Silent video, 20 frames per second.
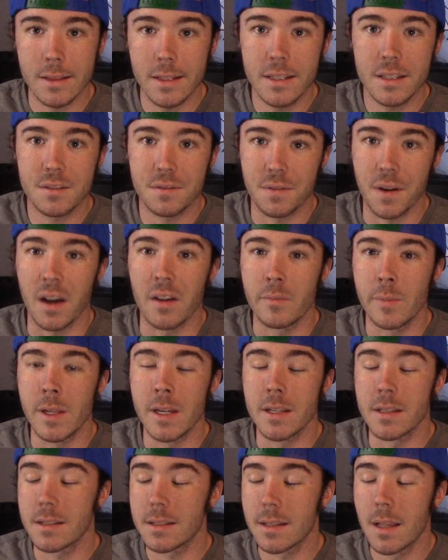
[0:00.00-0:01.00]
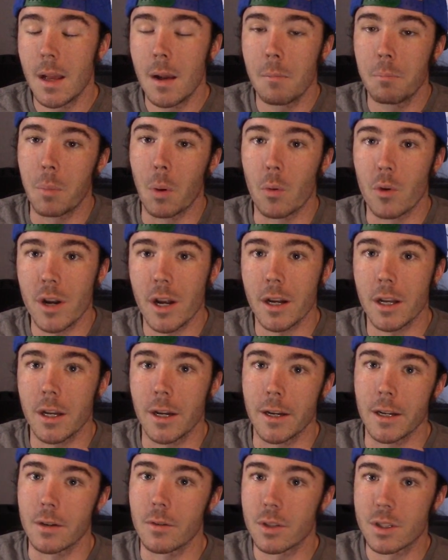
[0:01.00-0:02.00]
least 5 minutes, but we're not
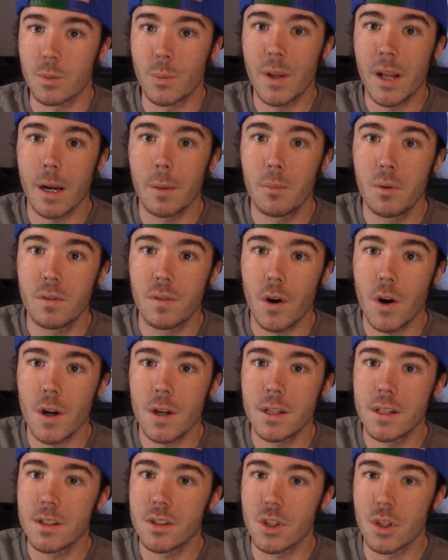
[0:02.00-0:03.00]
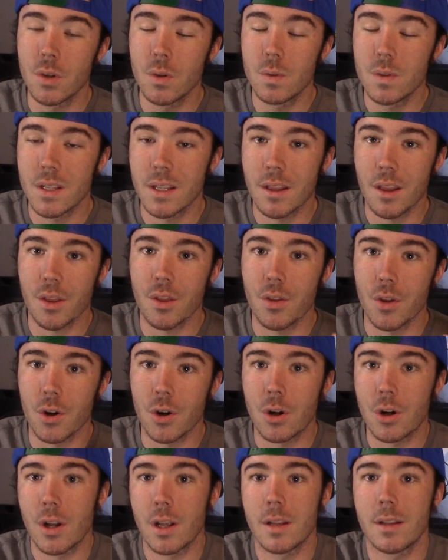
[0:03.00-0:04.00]
gonna. So we got to move on to the
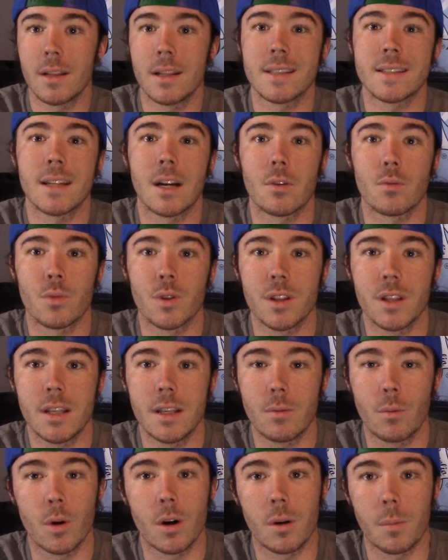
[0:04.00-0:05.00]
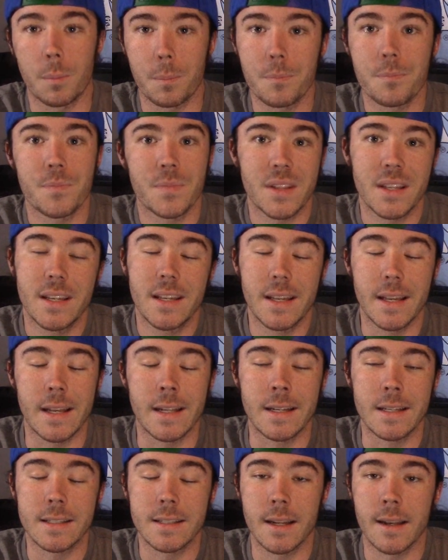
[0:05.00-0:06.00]
third. It's not really, well,
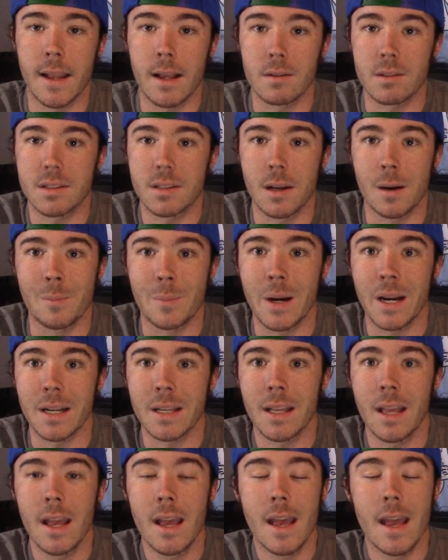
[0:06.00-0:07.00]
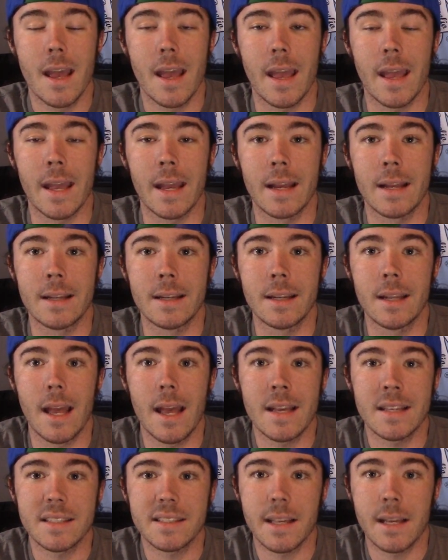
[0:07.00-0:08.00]
it is an announced comeback. And
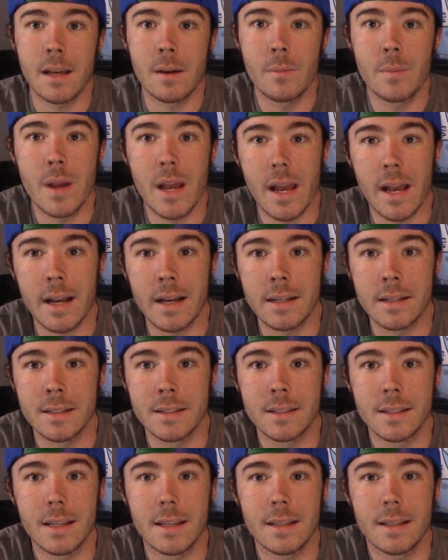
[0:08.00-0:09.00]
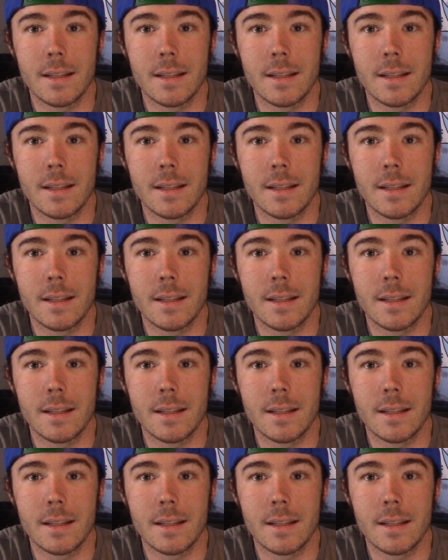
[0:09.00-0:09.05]
SM has